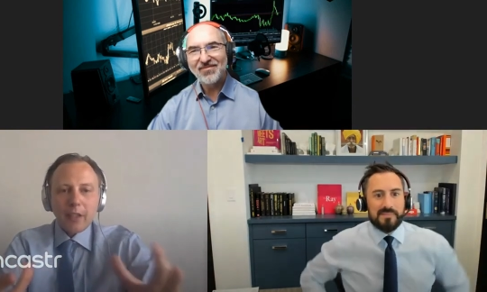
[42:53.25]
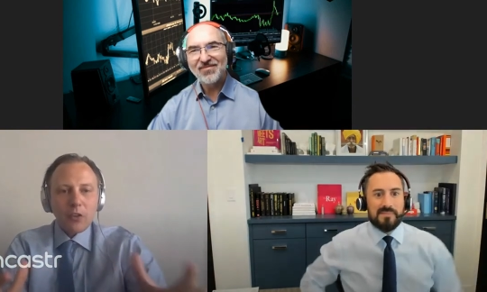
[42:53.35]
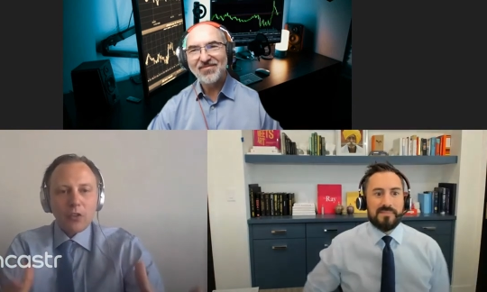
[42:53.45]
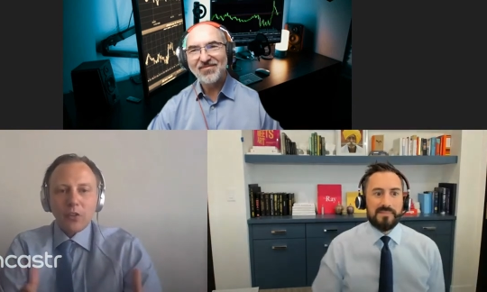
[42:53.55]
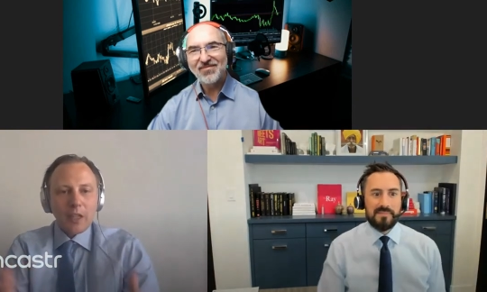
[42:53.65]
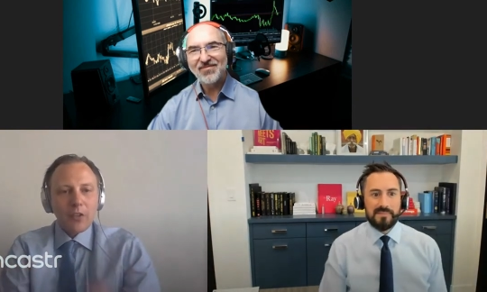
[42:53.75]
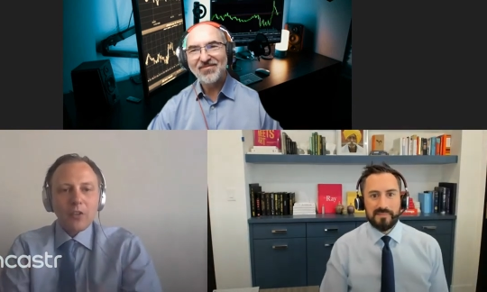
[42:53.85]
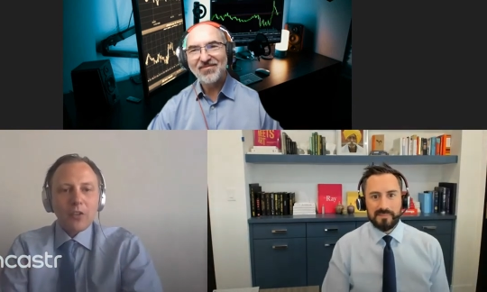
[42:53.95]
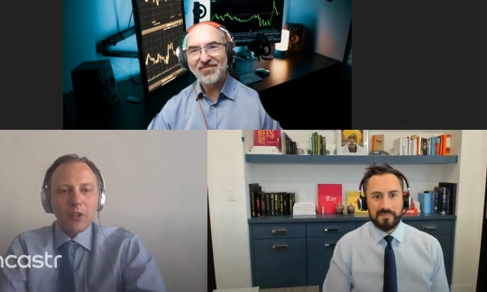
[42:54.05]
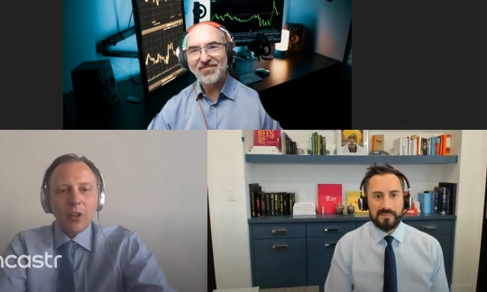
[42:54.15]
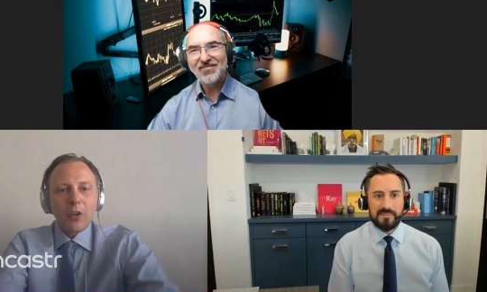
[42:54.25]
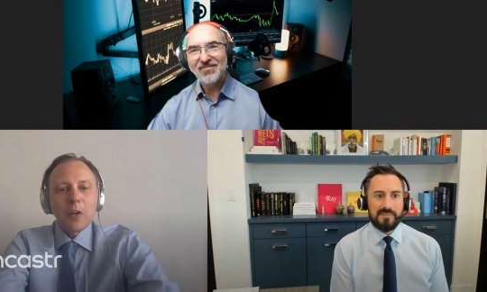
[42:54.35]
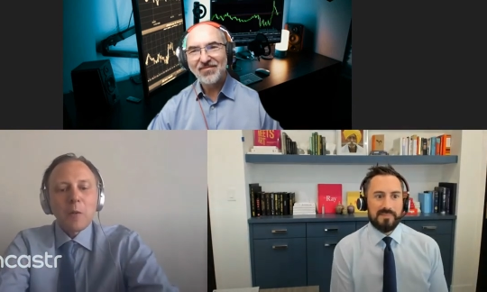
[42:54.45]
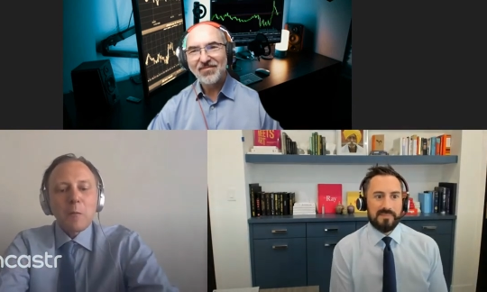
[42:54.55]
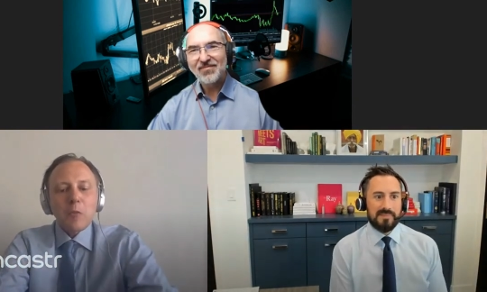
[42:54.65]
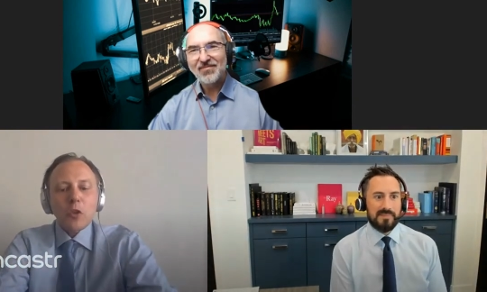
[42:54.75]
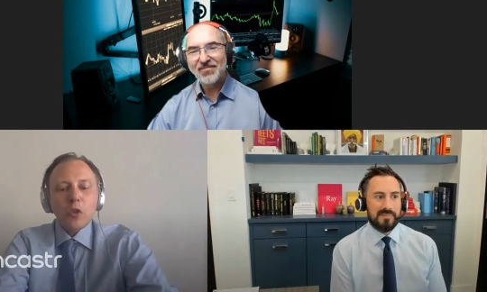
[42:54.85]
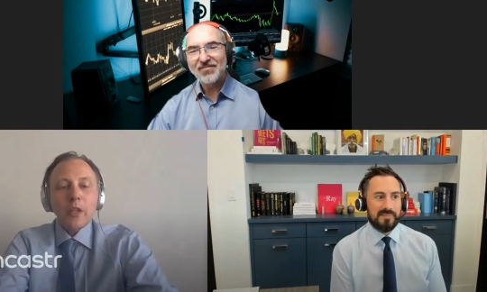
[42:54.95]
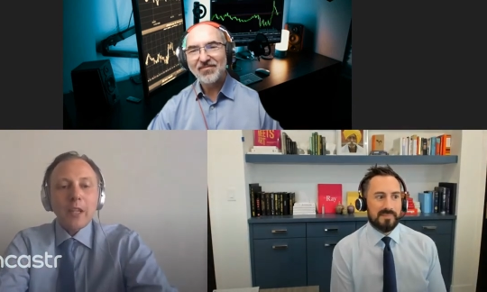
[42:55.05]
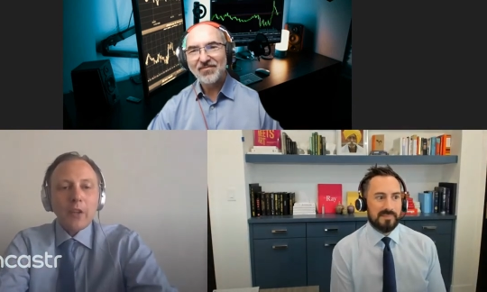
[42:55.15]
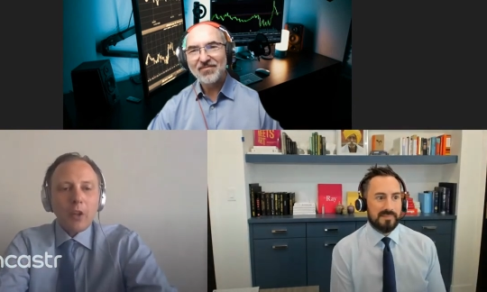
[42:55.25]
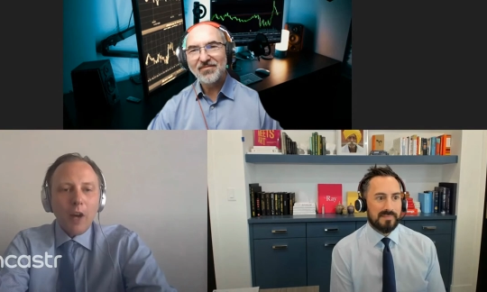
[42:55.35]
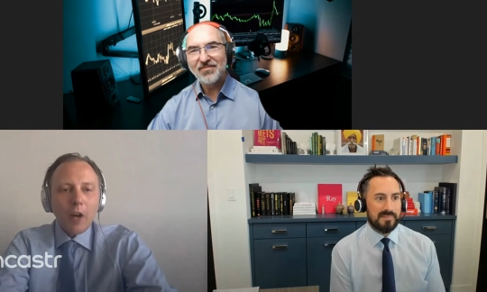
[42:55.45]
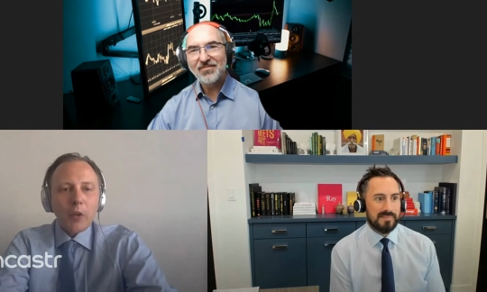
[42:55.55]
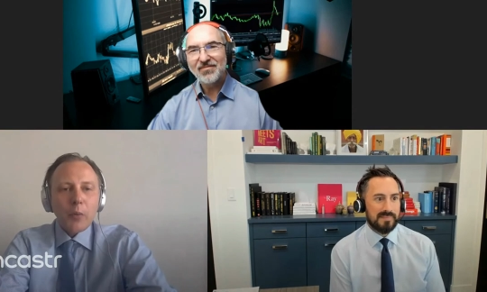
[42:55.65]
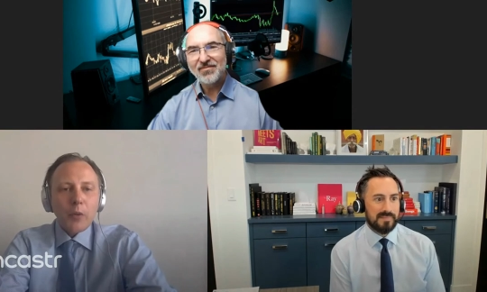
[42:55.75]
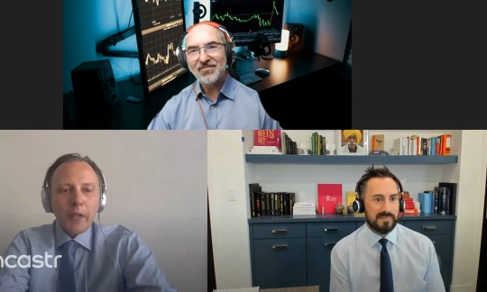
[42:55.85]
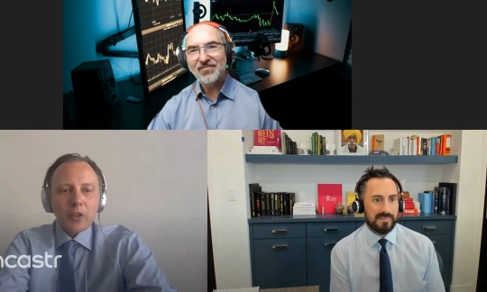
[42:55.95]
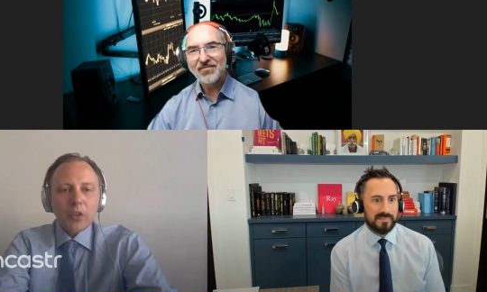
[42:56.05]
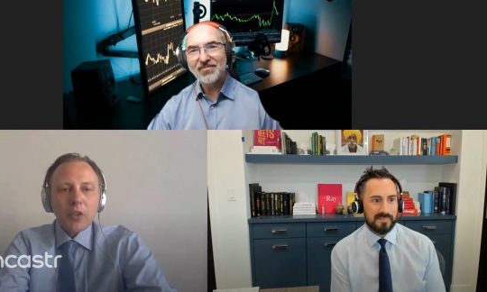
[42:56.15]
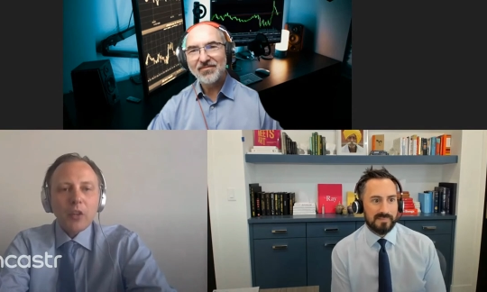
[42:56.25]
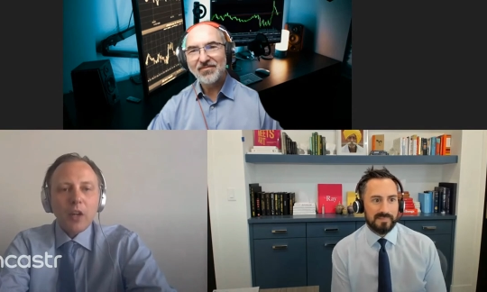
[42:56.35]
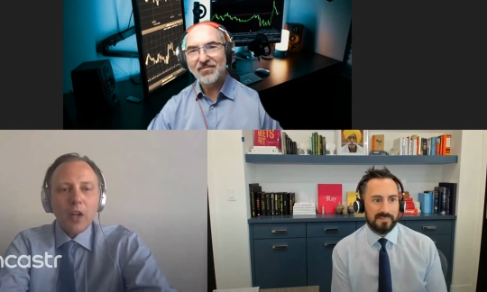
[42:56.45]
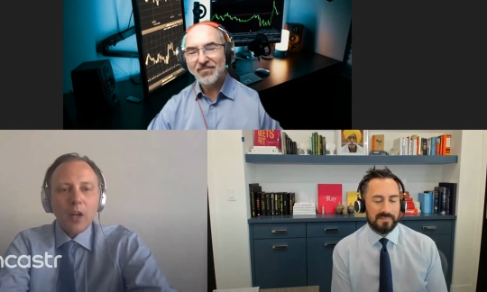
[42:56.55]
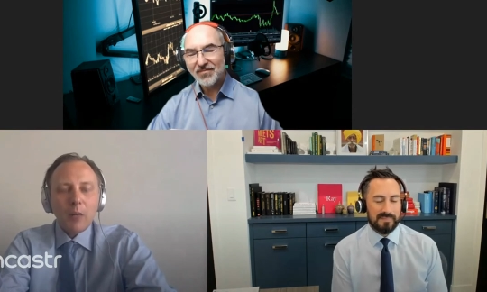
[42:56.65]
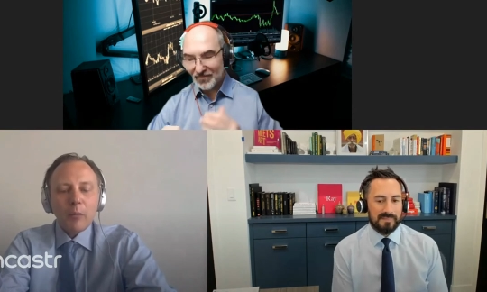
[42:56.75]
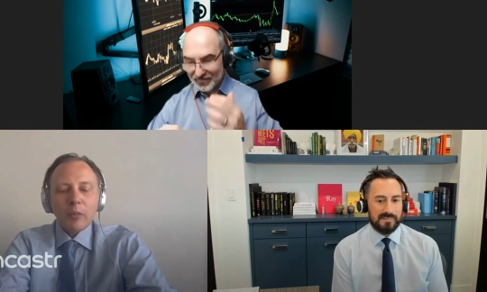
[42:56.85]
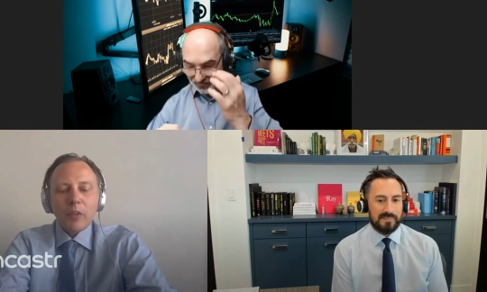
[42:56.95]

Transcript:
Speaker 1: Because it's you know you need the cloud to protect you. Um,